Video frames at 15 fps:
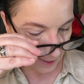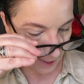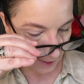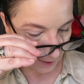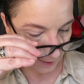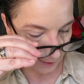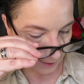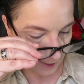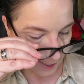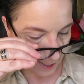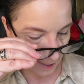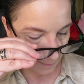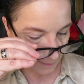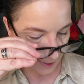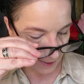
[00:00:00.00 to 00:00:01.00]

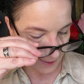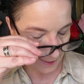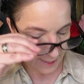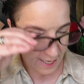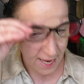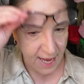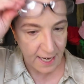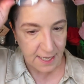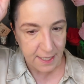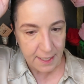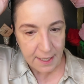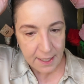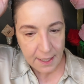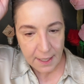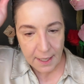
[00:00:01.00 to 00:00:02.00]

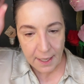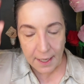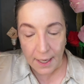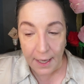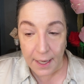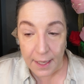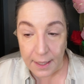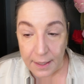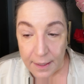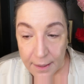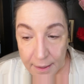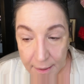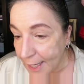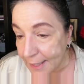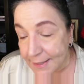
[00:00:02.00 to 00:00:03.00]
LM10, and
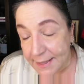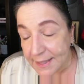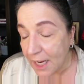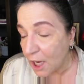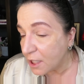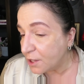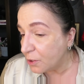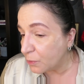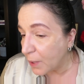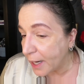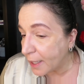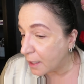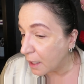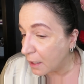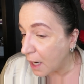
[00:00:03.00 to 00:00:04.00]
it's not the
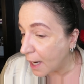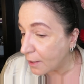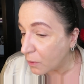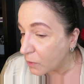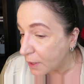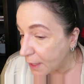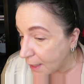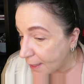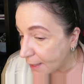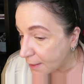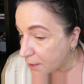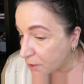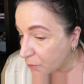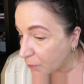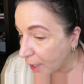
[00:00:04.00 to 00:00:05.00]
right color. I don't think
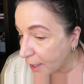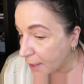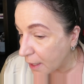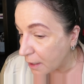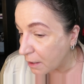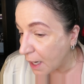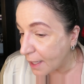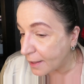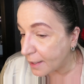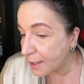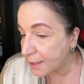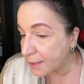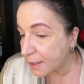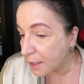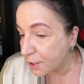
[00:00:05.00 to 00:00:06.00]
it's the right color. I
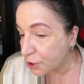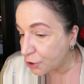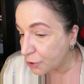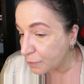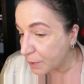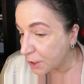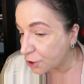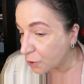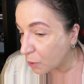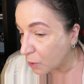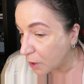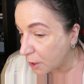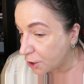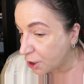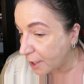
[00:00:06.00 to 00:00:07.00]
think it's got too much
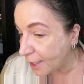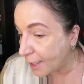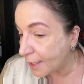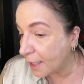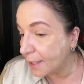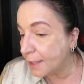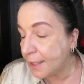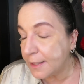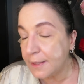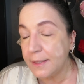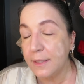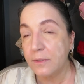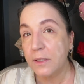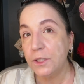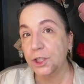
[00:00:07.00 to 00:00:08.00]
orange in it, unless
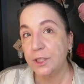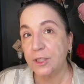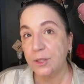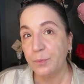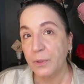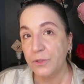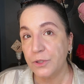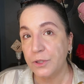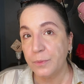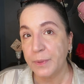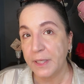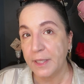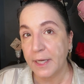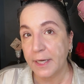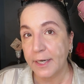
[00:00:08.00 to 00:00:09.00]
the orange is supposed to
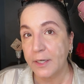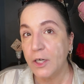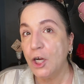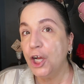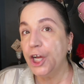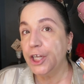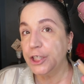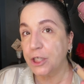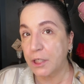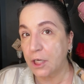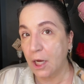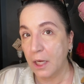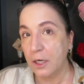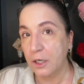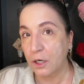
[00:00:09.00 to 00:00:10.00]
be there to
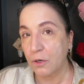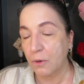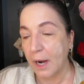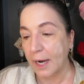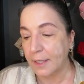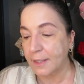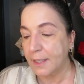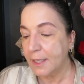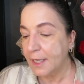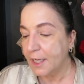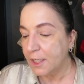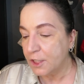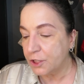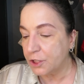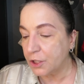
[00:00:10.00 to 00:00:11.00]
color correct.
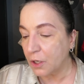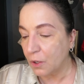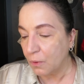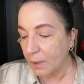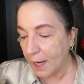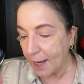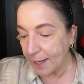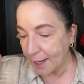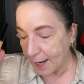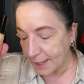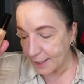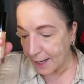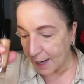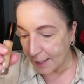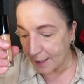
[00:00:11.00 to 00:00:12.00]
So I
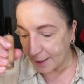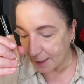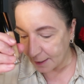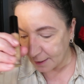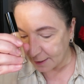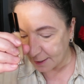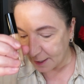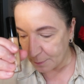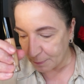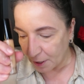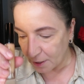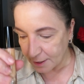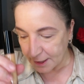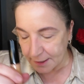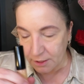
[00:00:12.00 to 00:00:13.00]
gotta keep
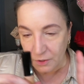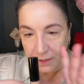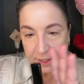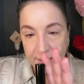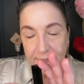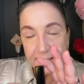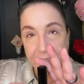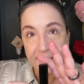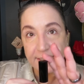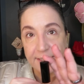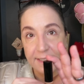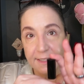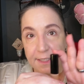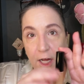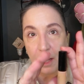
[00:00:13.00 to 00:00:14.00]
on this. So this
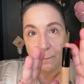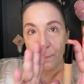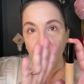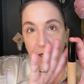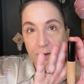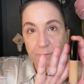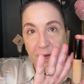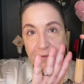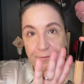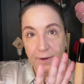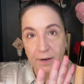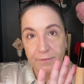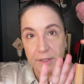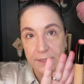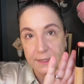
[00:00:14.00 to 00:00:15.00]
is not part of my
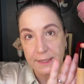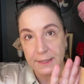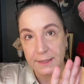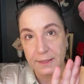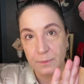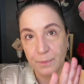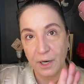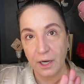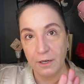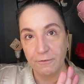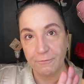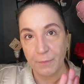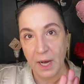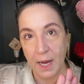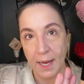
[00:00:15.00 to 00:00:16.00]
favorites. This is part
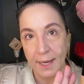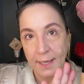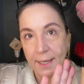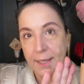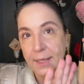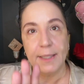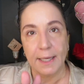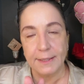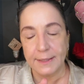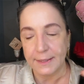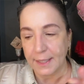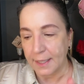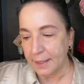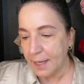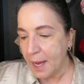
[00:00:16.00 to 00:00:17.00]
of my
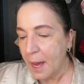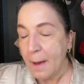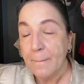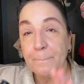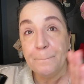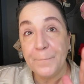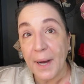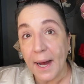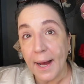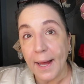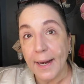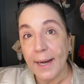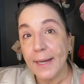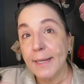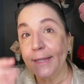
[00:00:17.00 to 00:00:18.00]
testing.
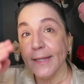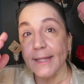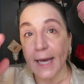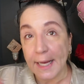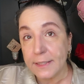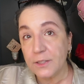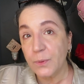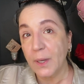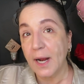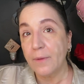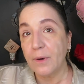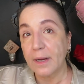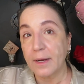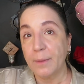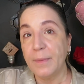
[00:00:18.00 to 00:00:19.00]
But that's what I
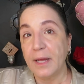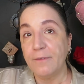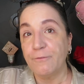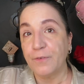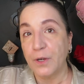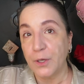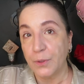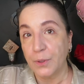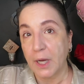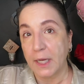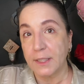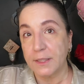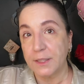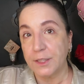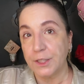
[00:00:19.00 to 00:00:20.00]
recommend for you
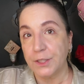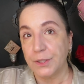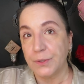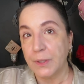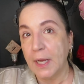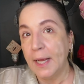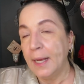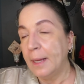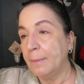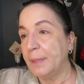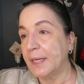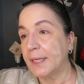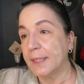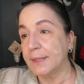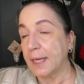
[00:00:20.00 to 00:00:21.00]
guys to do,
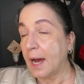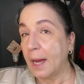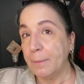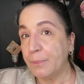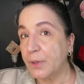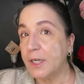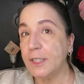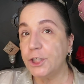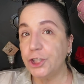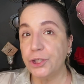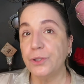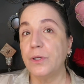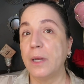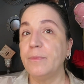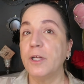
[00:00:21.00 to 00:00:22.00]
because I'm pretty
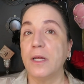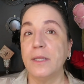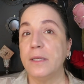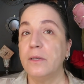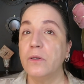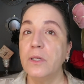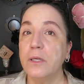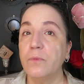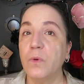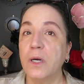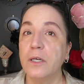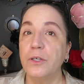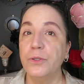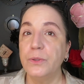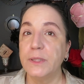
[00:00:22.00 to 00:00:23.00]
sure I'm not the only
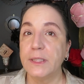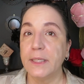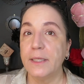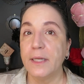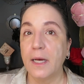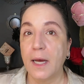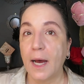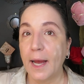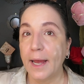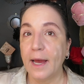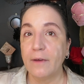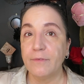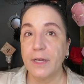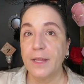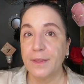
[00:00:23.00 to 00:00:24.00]
one who's in I
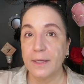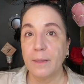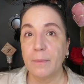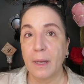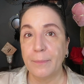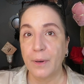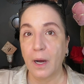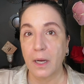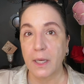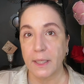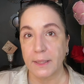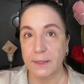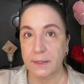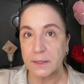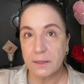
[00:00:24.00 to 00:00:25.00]
have nothing in my
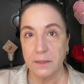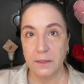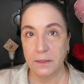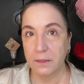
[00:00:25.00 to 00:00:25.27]
pockets